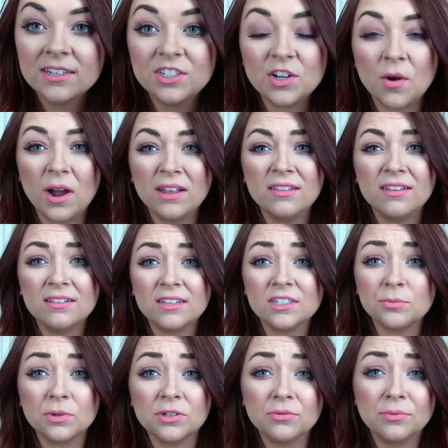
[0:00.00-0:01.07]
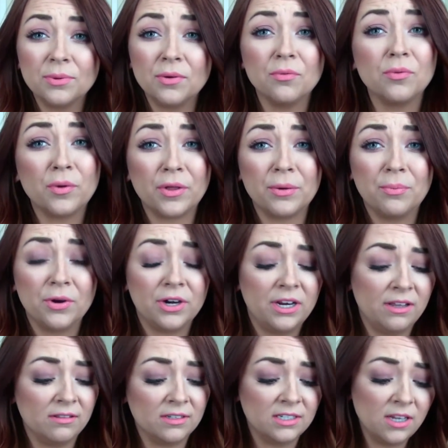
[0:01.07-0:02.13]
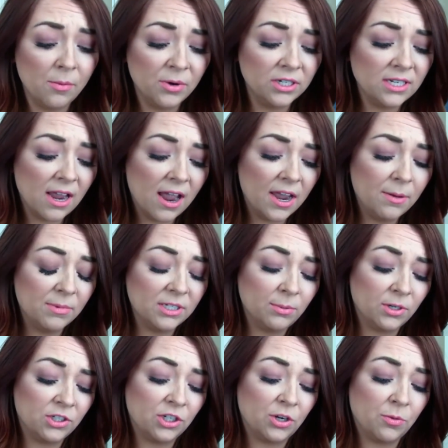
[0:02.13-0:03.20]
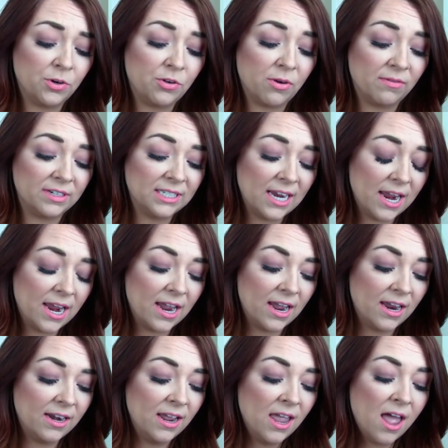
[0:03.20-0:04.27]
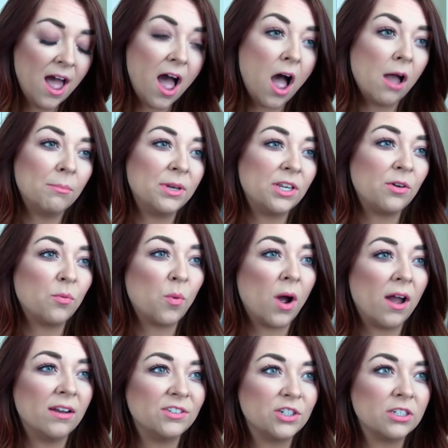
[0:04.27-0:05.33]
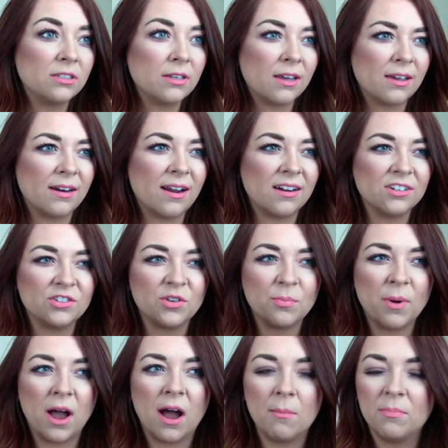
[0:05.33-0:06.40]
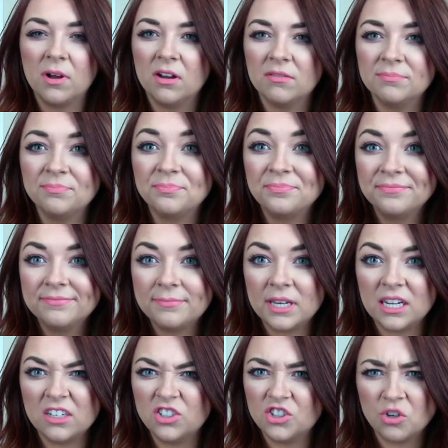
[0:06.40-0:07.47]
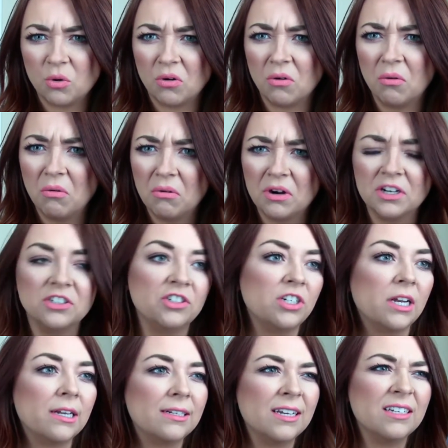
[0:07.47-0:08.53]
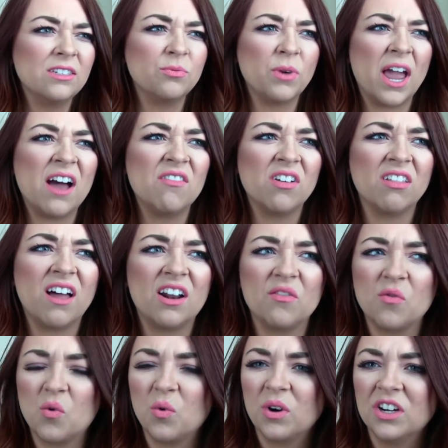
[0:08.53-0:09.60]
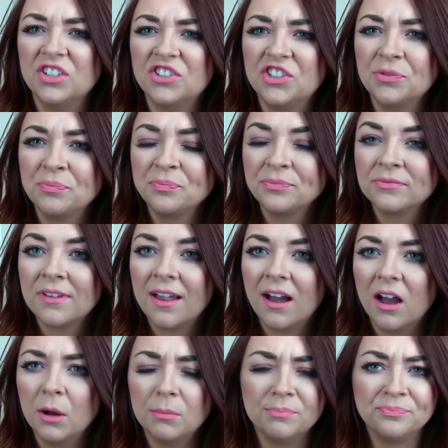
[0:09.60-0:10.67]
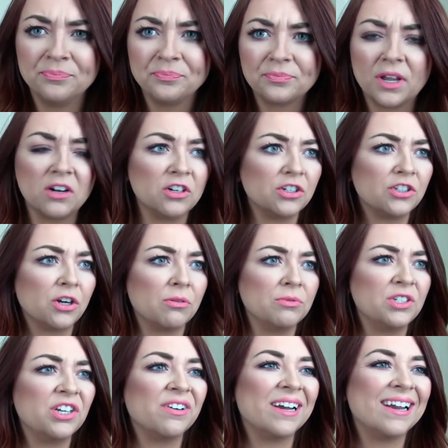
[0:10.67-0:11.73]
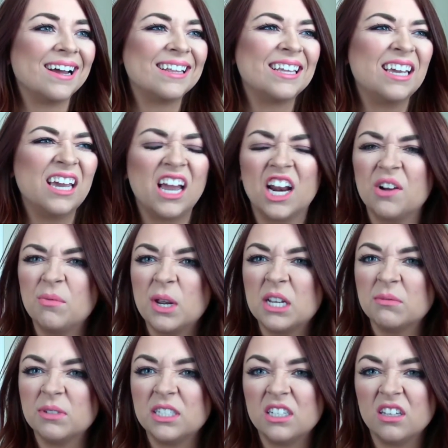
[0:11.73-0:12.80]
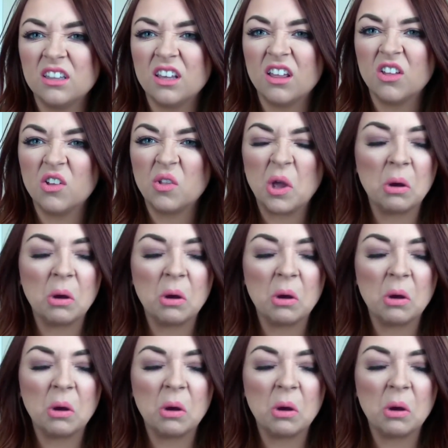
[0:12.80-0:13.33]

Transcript: So I think this one will be really pretty in the summertime, especially when you have a tan um, and you want just like an extra pop of peach or orange. It does have a lot of orange um, undertone to it. I think it kind of makes my teeth yellow